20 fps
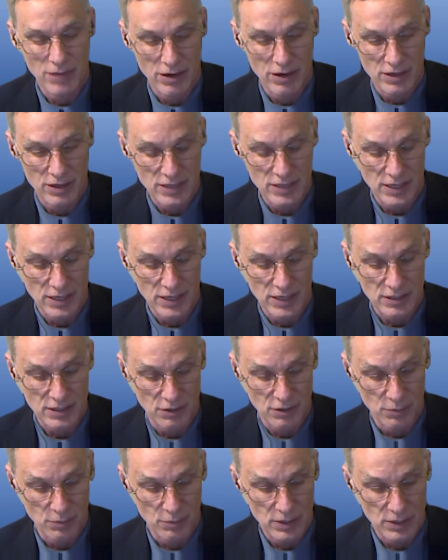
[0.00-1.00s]
areas that gets a
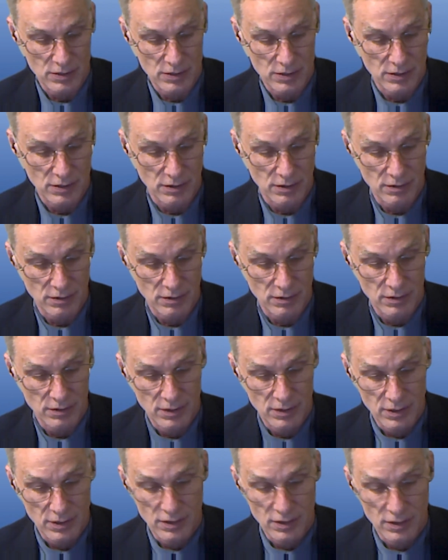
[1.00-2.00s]
little bit
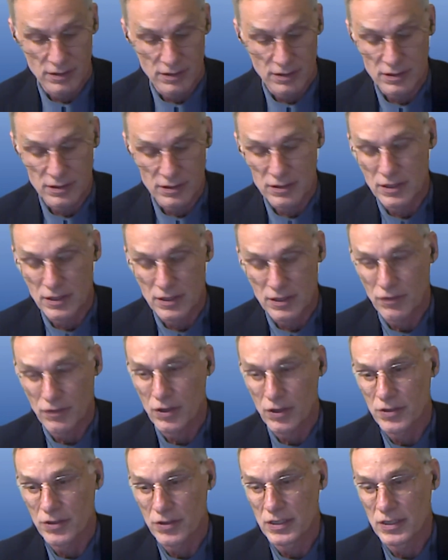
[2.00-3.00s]

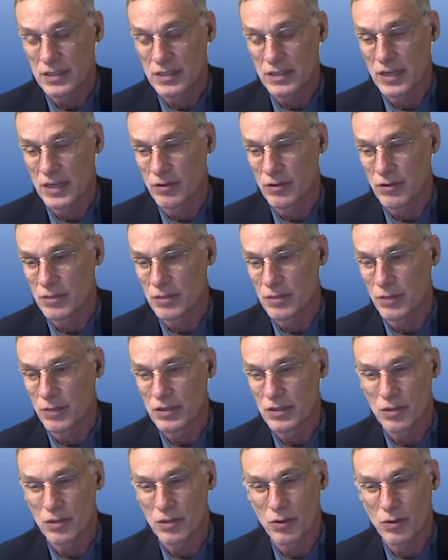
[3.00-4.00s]
difficult to distinguish,
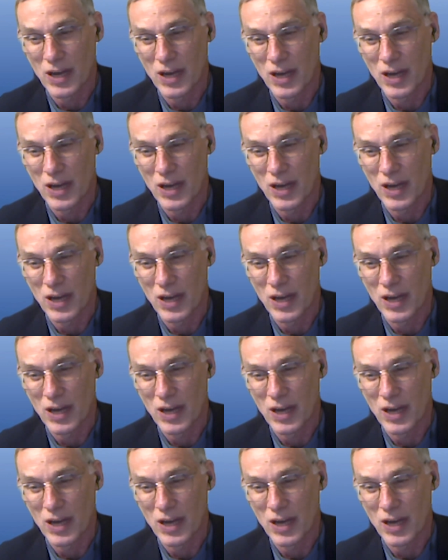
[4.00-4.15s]
but so